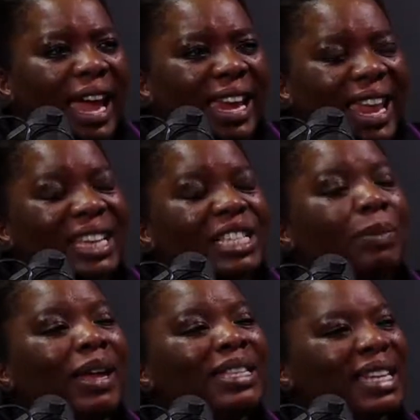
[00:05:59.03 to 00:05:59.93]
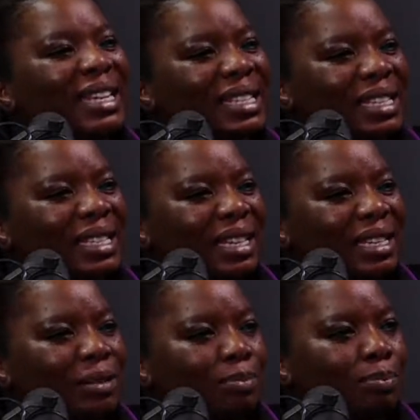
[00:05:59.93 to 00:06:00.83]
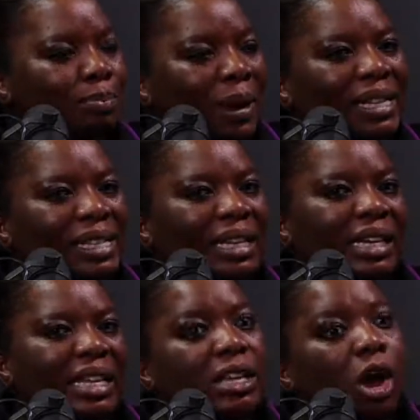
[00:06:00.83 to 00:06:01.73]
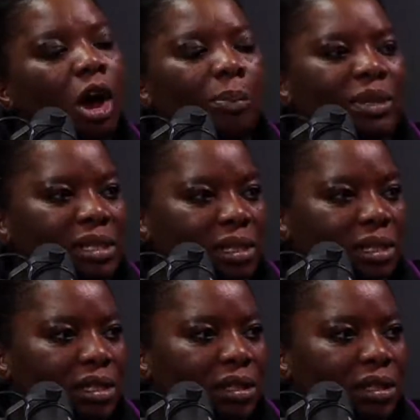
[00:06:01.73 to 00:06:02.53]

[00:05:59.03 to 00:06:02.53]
expense is basically the opposite